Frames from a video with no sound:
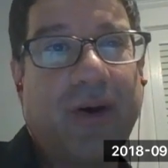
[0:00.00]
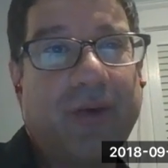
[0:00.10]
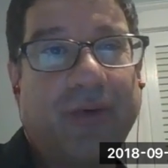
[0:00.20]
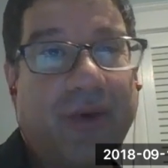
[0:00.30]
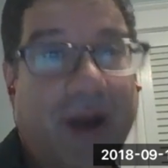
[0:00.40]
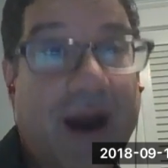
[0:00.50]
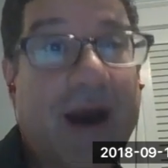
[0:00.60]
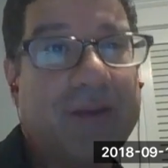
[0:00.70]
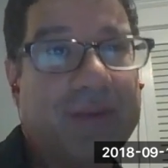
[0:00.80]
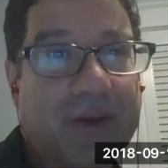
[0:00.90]
for
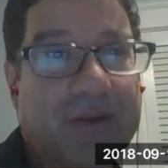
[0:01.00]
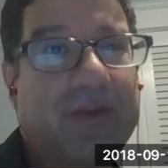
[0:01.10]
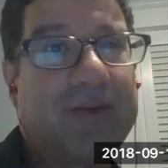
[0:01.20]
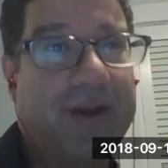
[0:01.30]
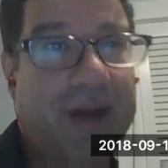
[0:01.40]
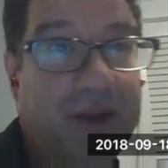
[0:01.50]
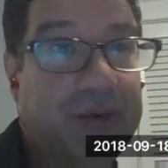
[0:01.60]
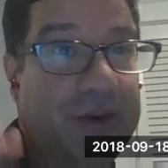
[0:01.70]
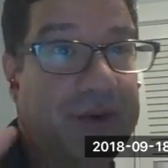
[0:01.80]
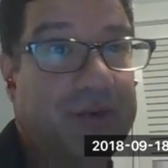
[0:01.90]
cars, because they said
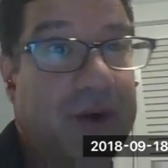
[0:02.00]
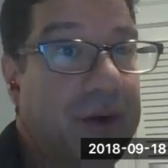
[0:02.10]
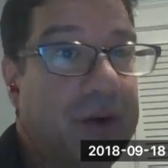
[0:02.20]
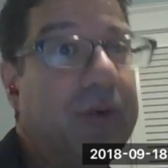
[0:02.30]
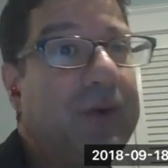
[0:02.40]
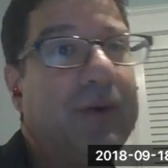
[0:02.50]
actually it's very good.